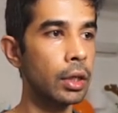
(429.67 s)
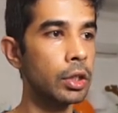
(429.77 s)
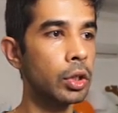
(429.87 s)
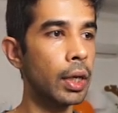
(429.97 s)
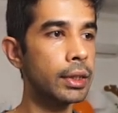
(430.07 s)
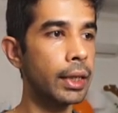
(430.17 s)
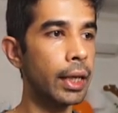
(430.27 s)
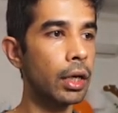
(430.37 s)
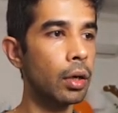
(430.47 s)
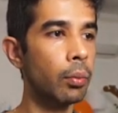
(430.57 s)
So let's
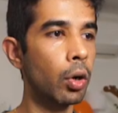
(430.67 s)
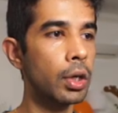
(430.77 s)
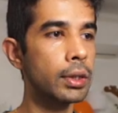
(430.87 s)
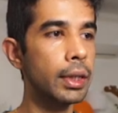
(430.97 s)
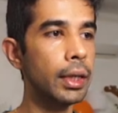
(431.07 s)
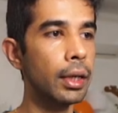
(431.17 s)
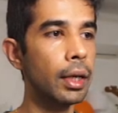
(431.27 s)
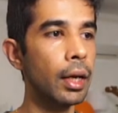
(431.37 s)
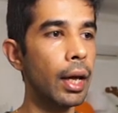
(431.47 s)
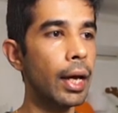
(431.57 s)
take policy
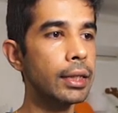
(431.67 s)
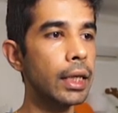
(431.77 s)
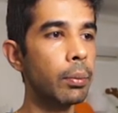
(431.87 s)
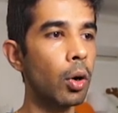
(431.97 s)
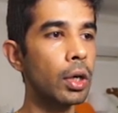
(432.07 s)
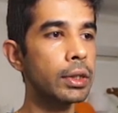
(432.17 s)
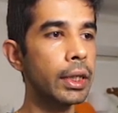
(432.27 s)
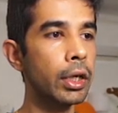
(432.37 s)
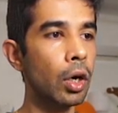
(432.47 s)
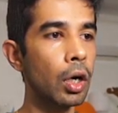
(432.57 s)
and say policy
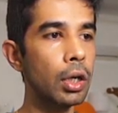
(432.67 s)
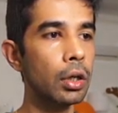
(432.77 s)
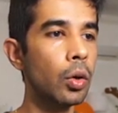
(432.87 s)
dot